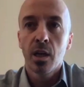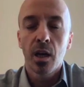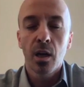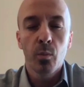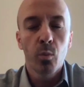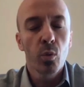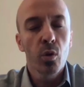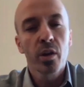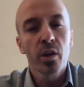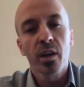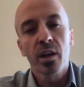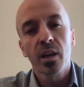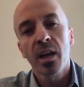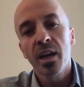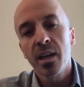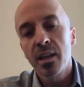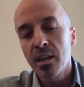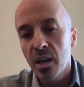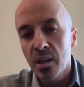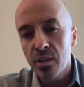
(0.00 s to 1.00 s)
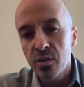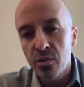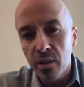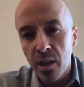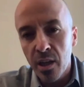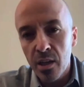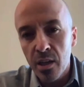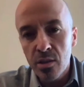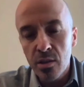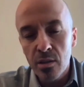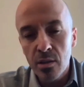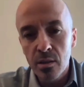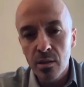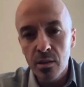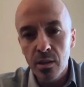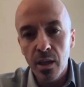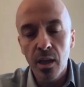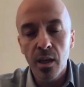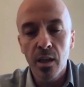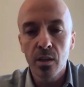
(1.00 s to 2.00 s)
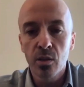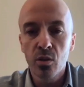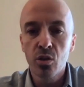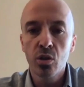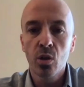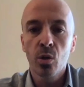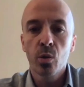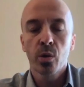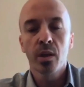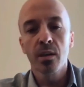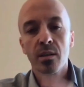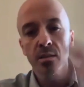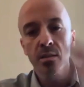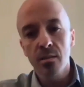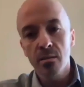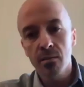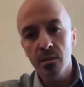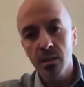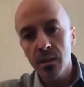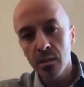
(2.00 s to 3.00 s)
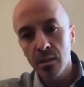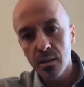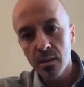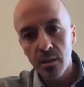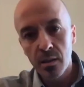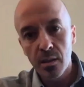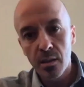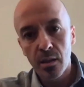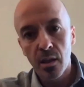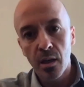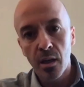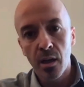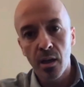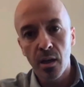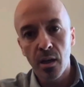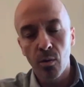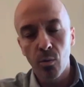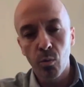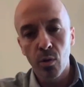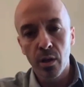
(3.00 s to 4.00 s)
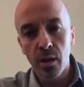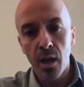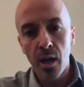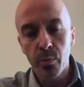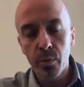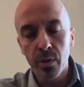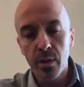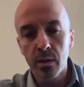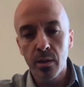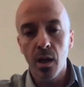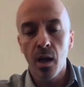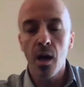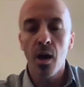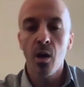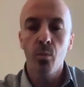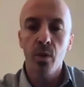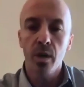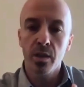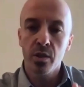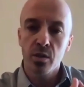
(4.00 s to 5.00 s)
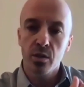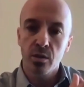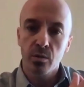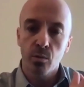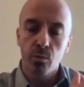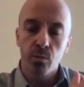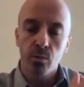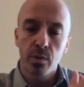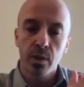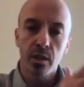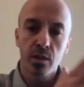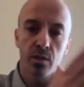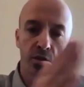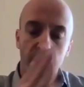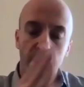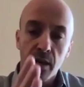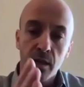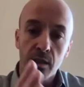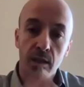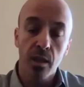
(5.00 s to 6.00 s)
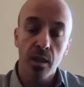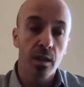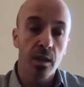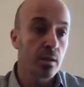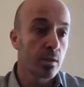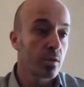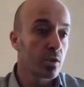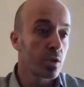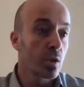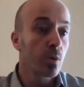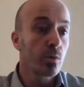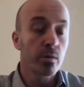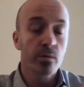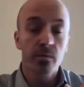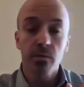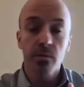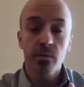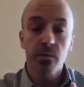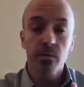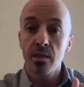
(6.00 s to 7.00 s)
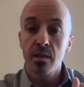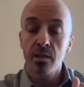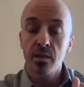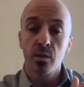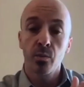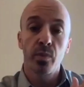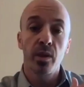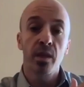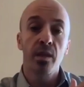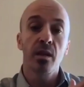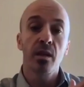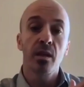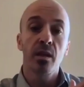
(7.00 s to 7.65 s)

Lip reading: more kind of educational and show history, what happened, how much we trade, and show even history beyond